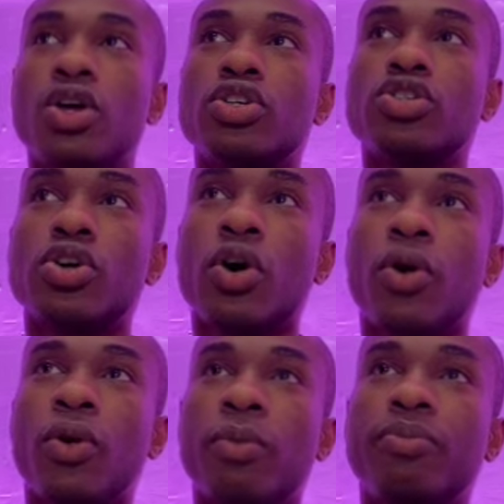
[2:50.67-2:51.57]

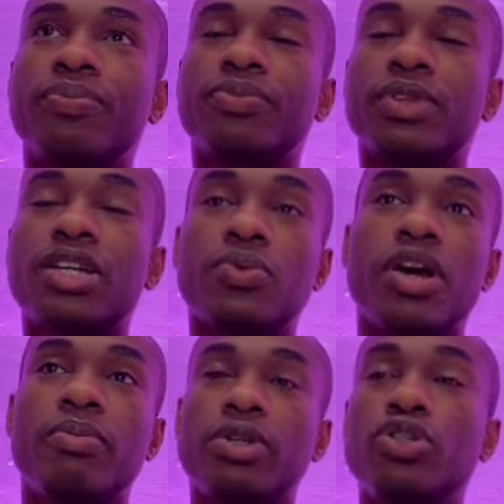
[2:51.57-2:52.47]
So that's what
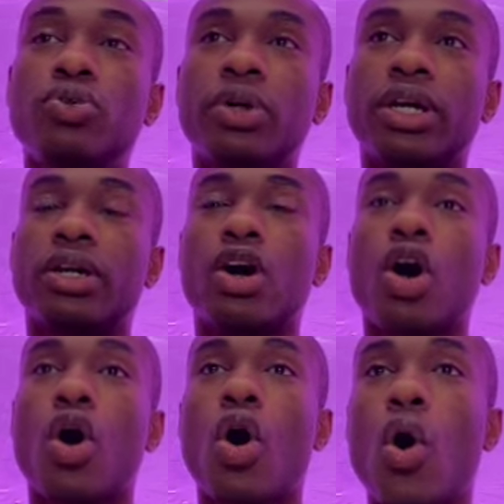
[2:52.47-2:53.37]
I've been doing
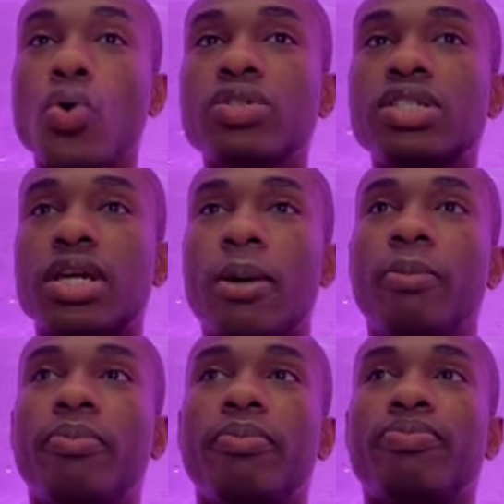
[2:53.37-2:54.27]
wholesome,